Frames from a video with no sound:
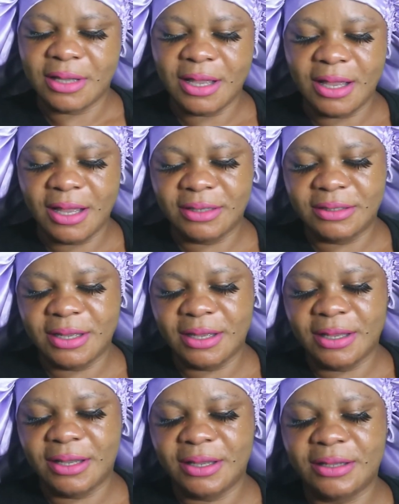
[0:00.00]
And
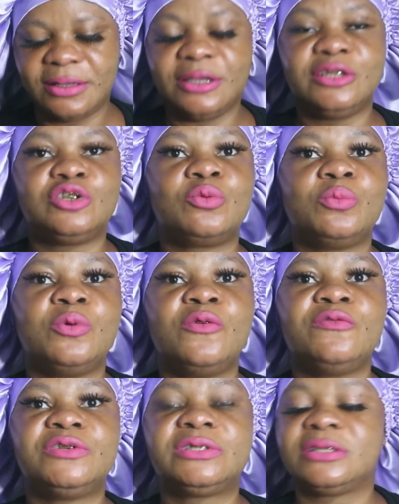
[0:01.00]
it
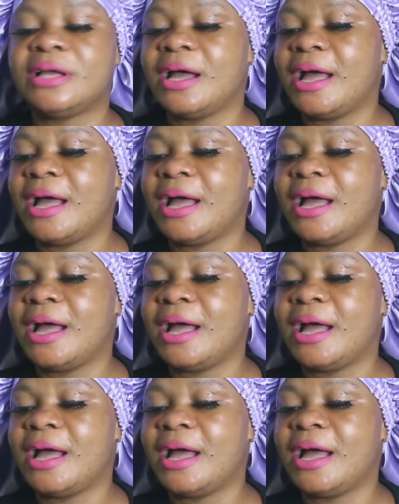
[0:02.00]
removes